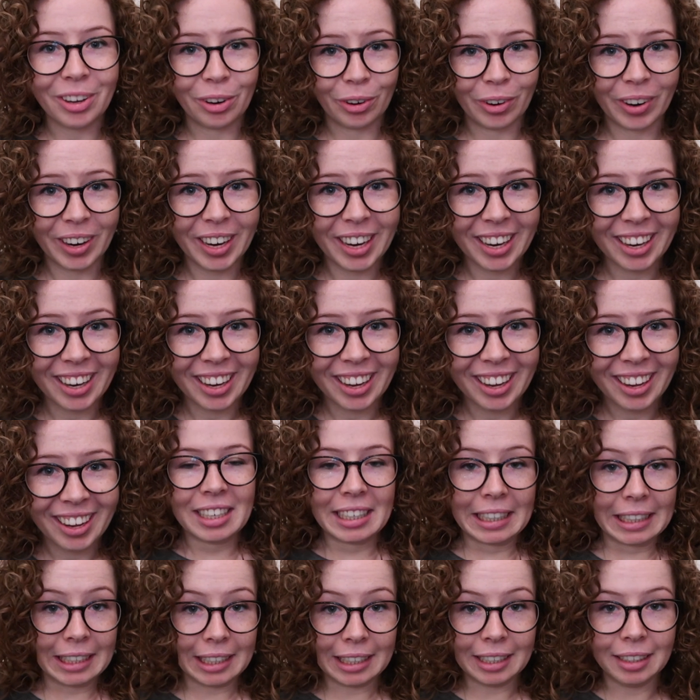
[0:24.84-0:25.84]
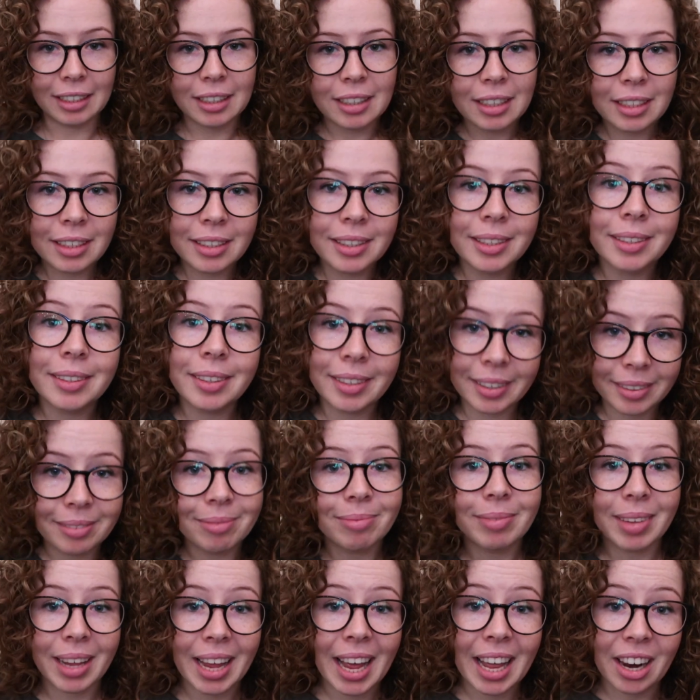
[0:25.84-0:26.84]
All right.
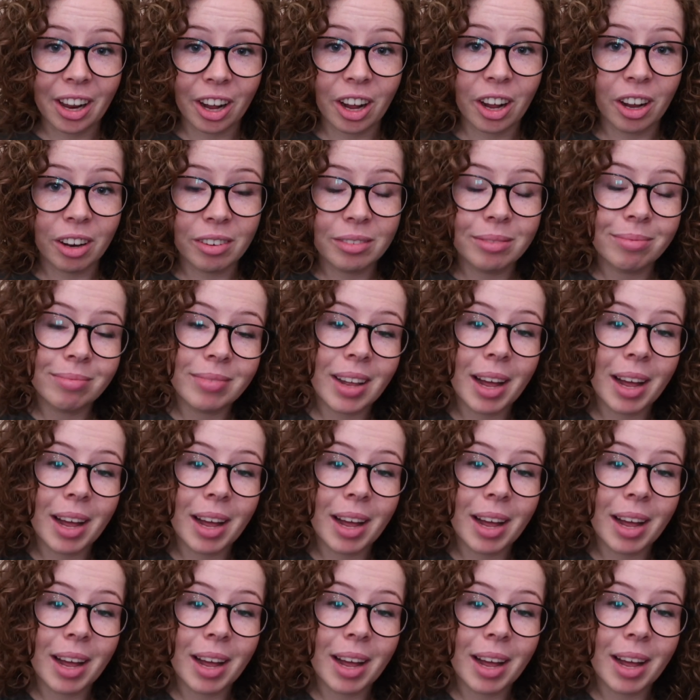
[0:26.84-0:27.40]
Hello,